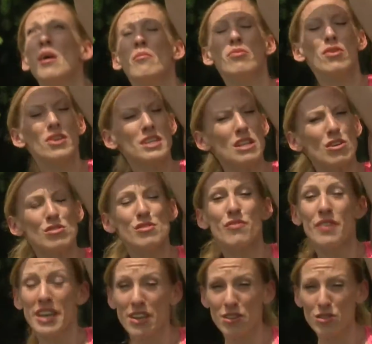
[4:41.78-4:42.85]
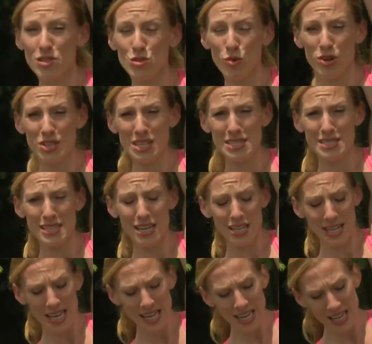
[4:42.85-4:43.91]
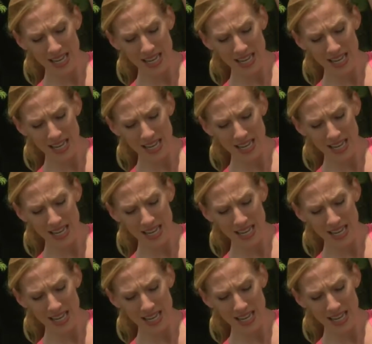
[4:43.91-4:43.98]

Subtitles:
pulling those fingers toward the ceiling.